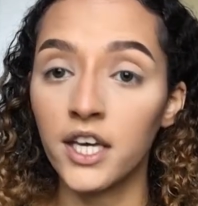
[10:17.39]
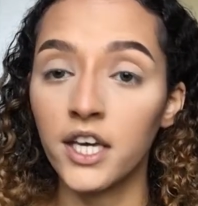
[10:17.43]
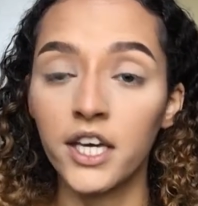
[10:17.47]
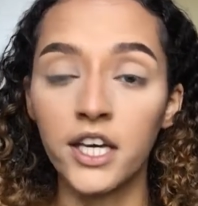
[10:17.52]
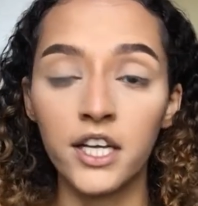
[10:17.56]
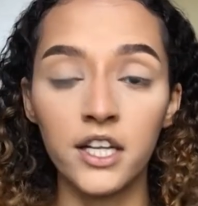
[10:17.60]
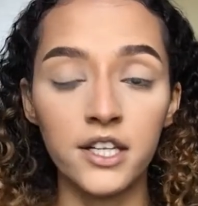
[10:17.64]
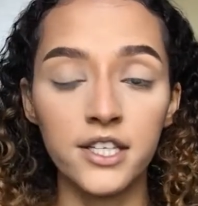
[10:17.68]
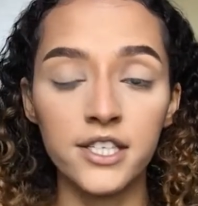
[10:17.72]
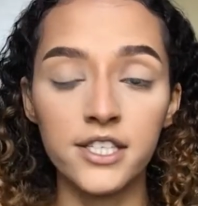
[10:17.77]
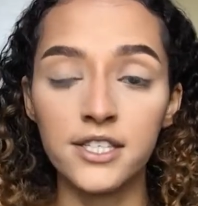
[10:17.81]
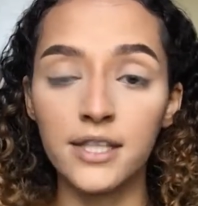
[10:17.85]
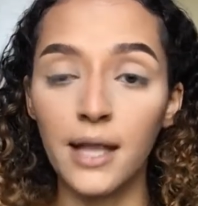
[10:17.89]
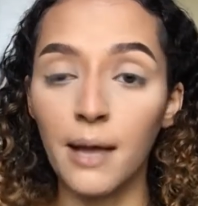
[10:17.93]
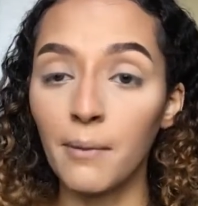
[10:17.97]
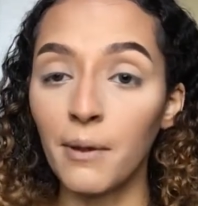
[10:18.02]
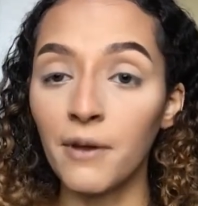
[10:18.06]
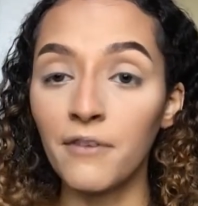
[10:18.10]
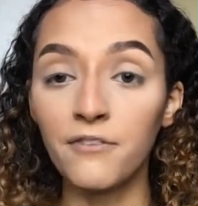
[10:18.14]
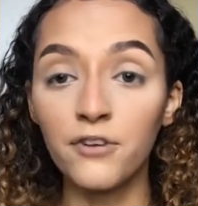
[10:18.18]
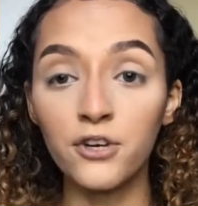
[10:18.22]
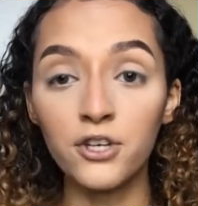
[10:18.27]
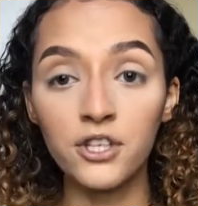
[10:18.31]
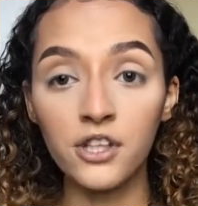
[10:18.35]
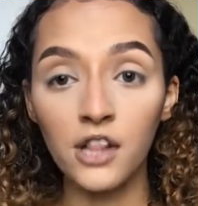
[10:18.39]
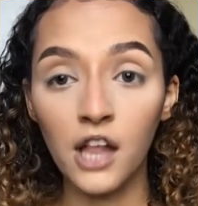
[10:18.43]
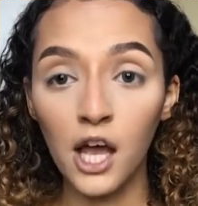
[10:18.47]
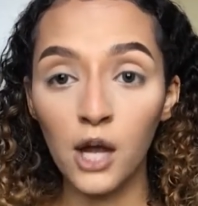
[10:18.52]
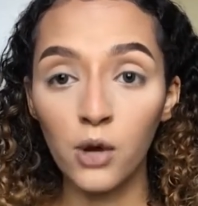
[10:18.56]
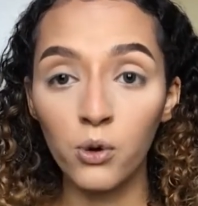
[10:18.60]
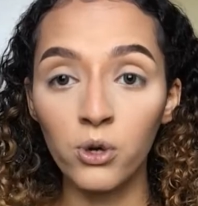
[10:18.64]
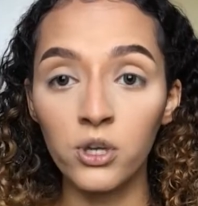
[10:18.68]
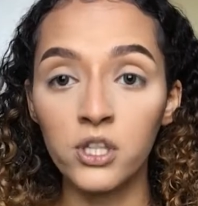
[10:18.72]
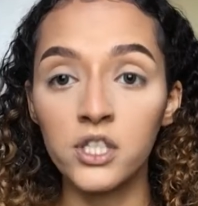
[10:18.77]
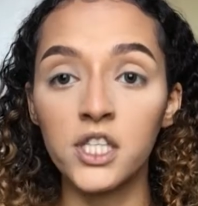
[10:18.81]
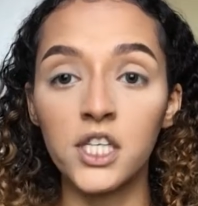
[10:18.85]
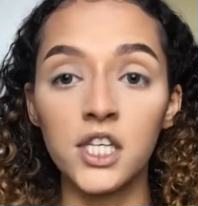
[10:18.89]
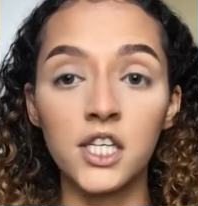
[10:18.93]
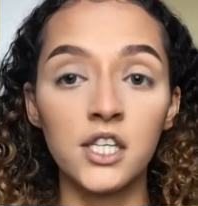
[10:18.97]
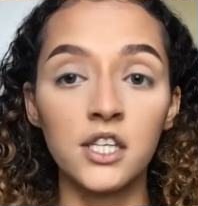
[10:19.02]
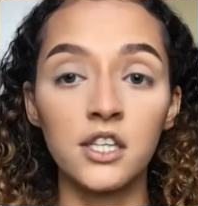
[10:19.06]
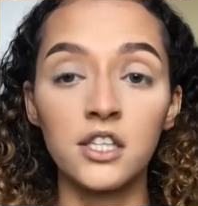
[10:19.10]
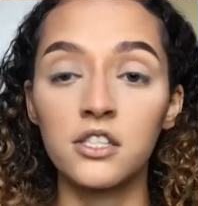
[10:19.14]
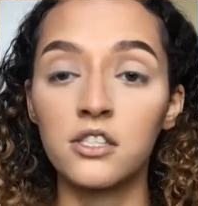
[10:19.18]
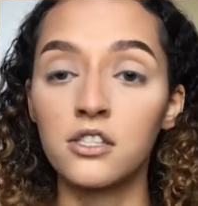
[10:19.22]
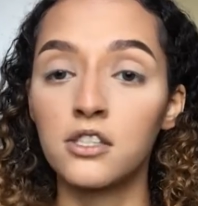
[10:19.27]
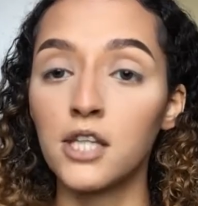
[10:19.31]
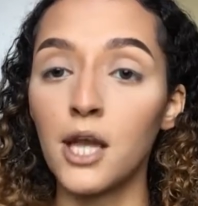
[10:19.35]
English is not my first language,
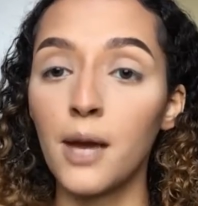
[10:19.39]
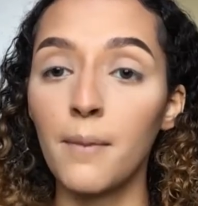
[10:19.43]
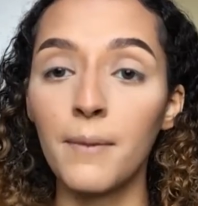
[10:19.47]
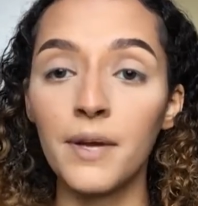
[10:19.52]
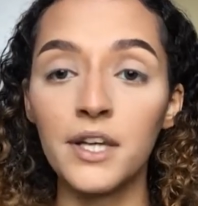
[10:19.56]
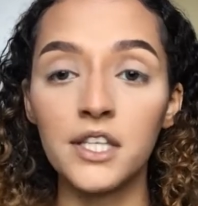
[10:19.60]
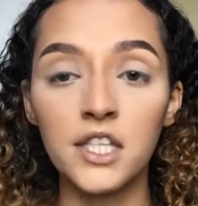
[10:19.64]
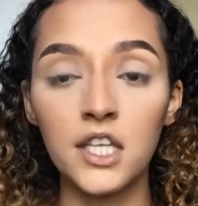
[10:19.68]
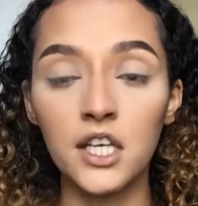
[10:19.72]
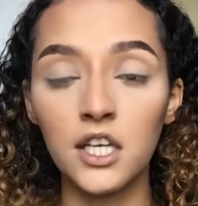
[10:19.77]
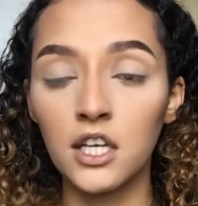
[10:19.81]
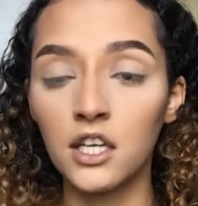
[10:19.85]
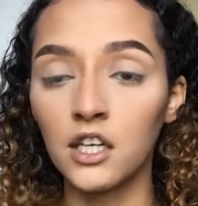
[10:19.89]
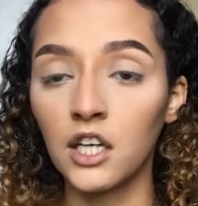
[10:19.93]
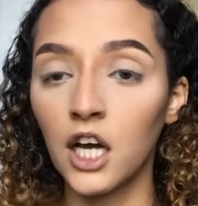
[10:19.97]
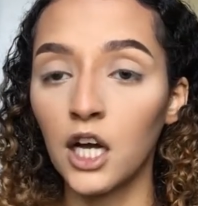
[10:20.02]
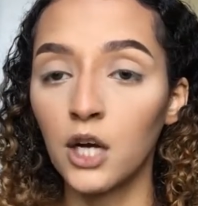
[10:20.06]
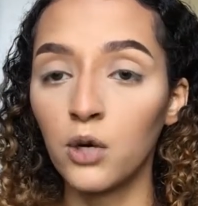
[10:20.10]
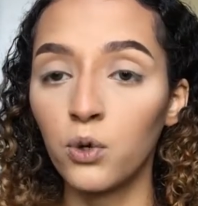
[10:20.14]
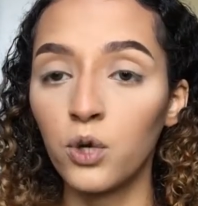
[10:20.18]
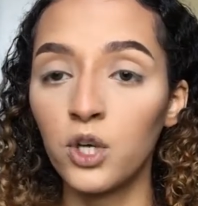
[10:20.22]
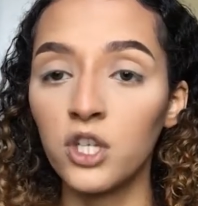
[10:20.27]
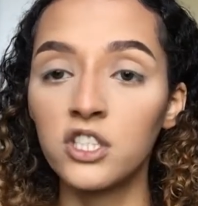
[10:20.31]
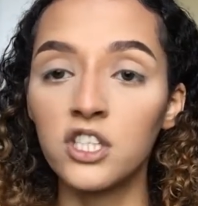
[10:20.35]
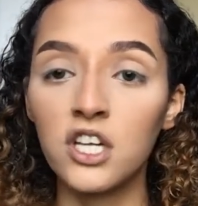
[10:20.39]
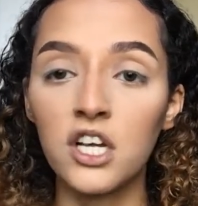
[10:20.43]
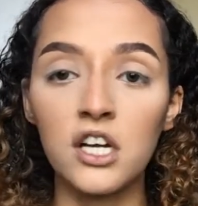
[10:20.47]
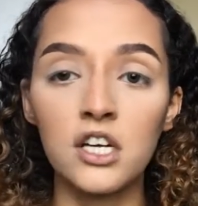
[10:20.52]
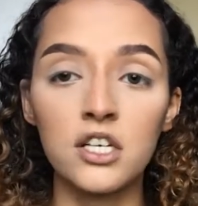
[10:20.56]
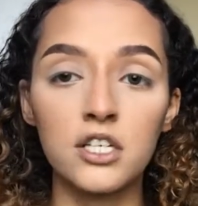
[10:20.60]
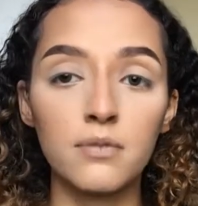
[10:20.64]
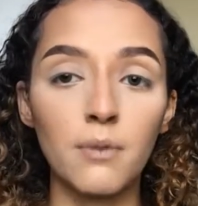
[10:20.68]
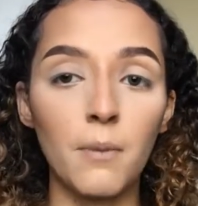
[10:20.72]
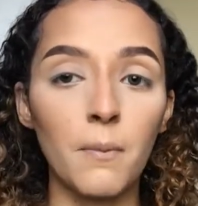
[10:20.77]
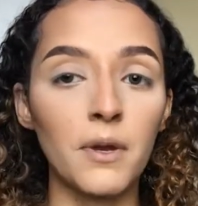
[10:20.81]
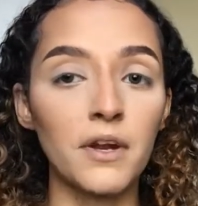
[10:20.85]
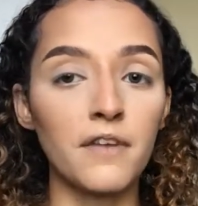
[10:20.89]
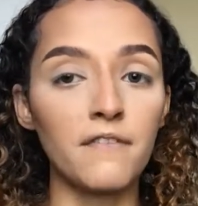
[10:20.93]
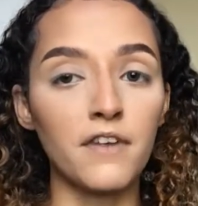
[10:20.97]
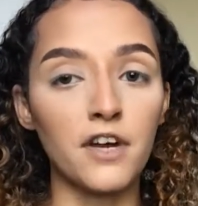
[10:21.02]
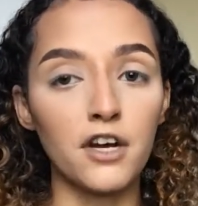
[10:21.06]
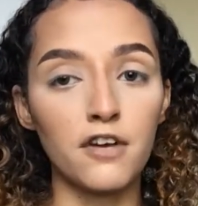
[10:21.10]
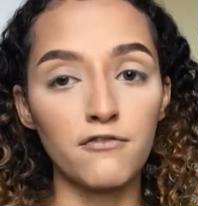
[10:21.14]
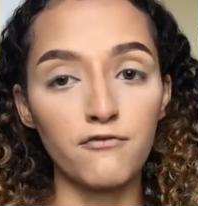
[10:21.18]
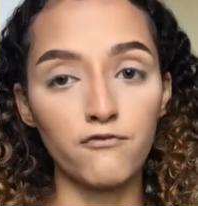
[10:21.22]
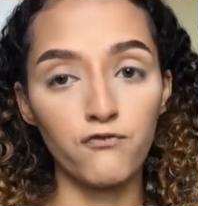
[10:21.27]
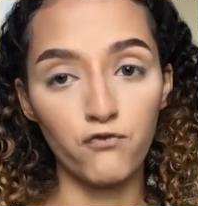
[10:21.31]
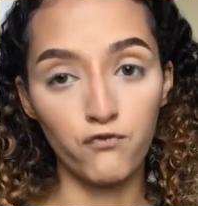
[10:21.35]
English is not my second language, English is not my
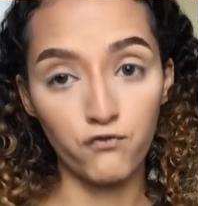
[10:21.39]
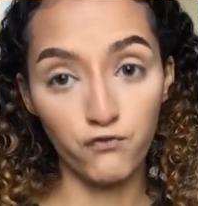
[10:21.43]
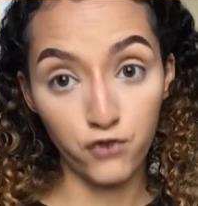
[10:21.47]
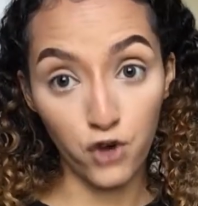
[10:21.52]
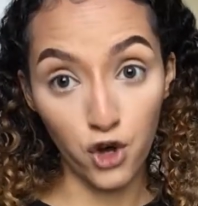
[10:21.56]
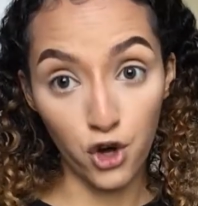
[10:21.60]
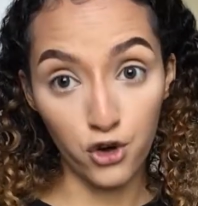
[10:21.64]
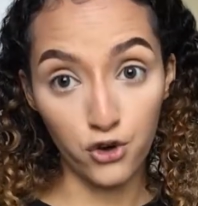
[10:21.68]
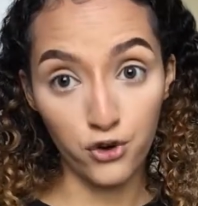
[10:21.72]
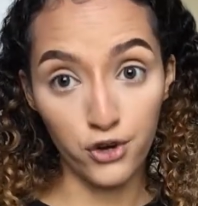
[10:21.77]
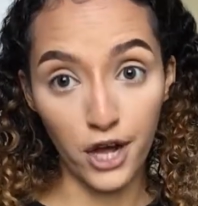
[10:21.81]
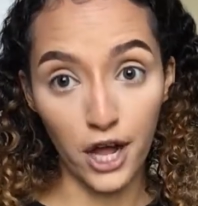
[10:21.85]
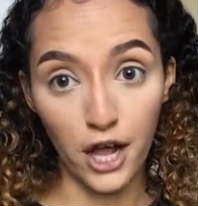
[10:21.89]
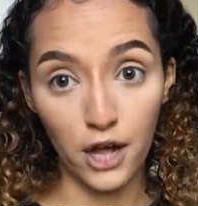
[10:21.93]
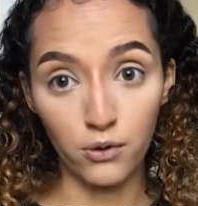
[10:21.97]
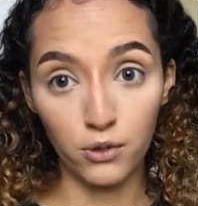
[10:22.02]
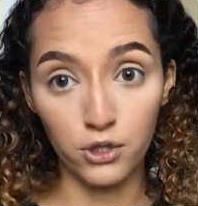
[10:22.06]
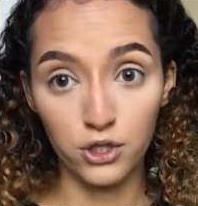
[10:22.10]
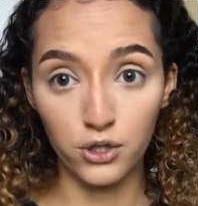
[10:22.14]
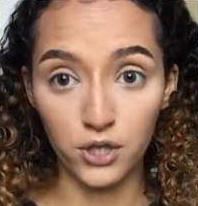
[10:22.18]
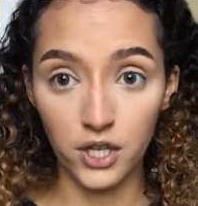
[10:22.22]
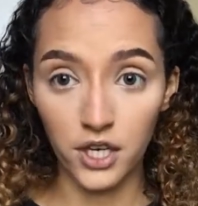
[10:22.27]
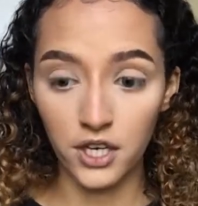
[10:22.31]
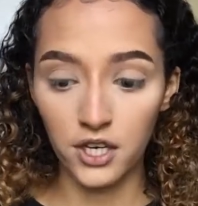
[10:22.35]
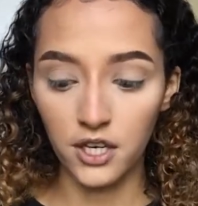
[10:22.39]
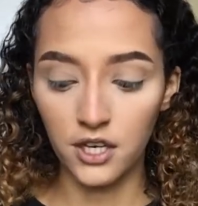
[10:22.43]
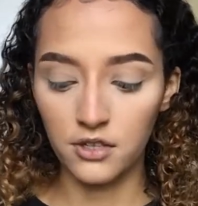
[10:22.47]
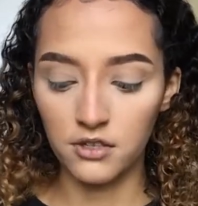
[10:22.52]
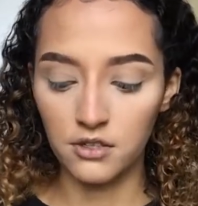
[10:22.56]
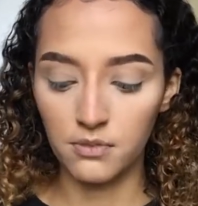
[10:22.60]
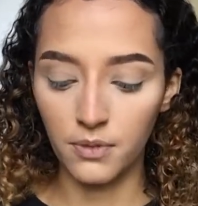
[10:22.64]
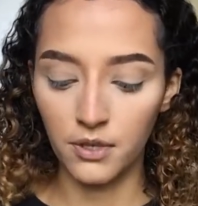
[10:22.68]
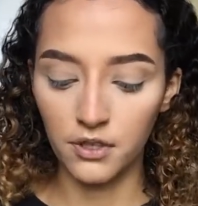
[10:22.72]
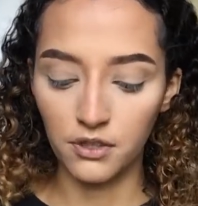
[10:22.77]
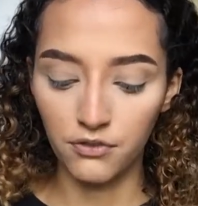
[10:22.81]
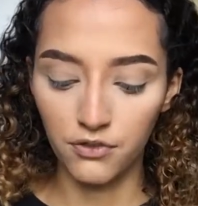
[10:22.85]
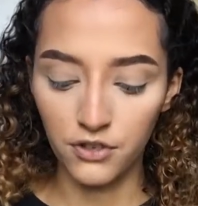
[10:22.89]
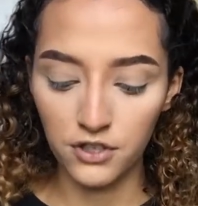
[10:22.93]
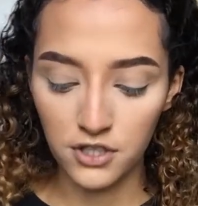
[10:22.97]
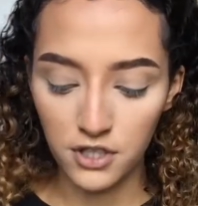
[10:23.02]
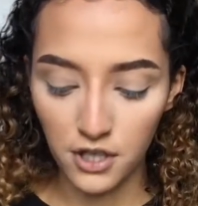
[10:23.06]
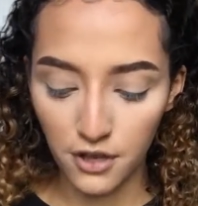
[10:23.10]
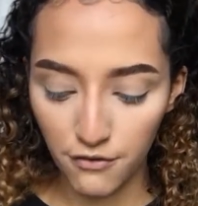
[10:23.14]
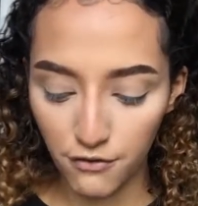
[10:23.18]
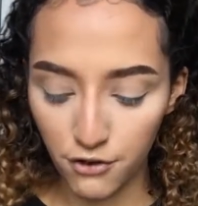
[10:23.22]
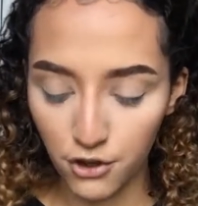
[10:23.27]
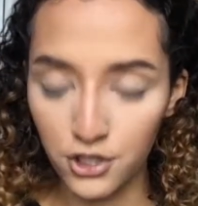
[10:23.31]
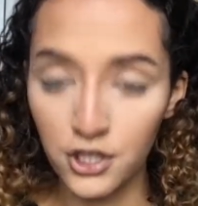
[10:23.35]
third language, okay? I was about to
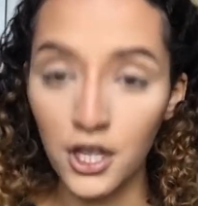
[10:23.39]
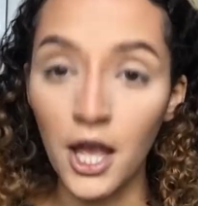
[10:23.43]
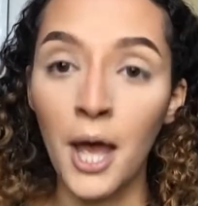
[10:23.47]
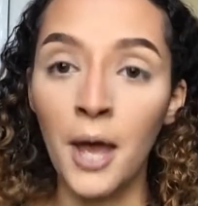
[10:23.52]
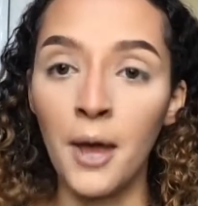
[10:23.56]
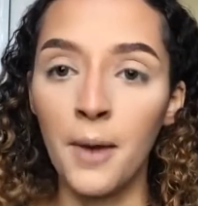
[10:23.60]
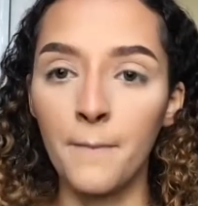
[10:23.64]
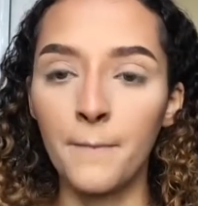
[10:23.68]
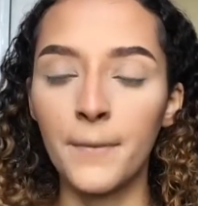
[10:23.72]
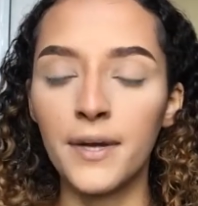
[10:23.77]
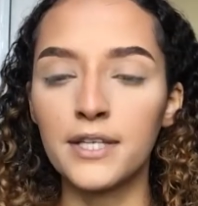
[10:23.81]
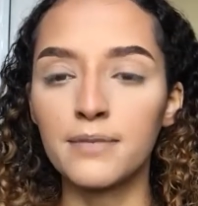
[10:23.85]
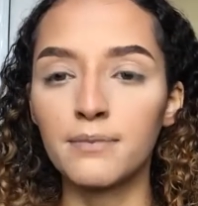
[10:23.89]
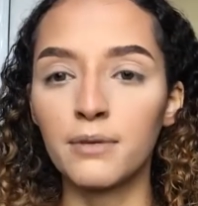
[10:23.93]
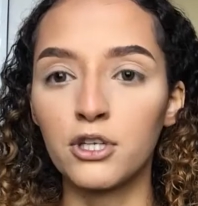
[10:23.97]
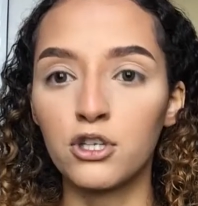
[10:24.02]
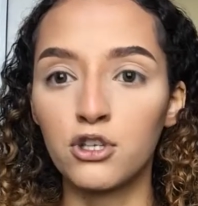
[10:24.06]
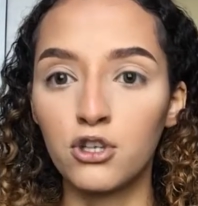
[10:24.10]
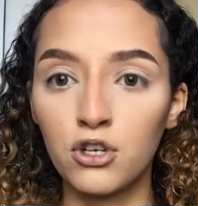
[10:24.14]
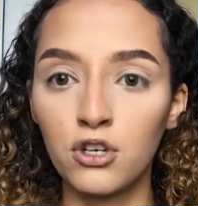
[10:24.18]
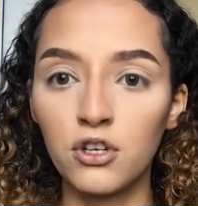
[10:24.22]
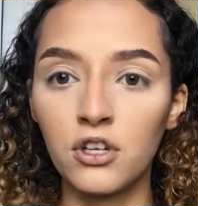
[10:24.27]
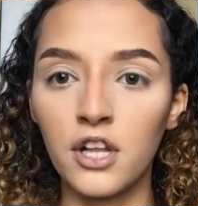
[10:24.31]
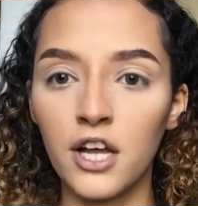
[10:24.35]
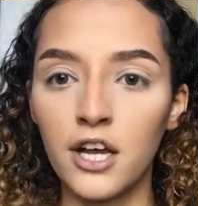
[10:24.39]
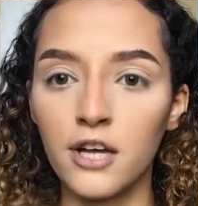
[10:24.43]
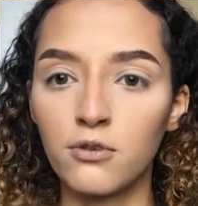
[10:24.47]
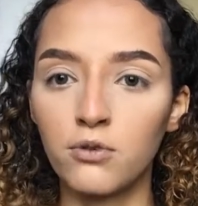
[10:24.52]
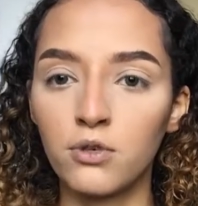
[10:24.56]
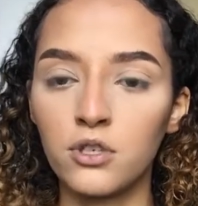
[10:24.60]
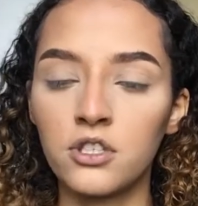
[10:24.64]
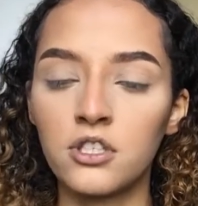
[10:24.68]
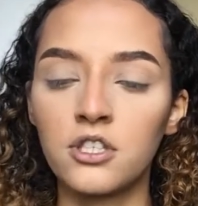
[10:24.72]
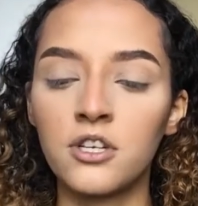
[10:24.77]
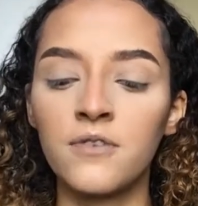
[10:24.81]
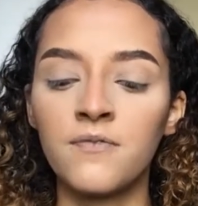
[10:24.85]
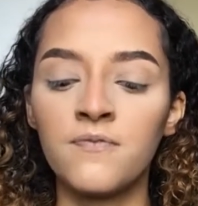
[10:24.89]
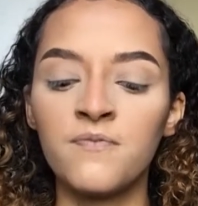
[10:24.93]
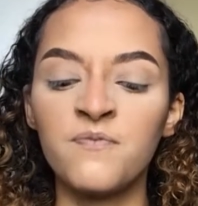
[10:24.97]
say fourth, but it's my third language.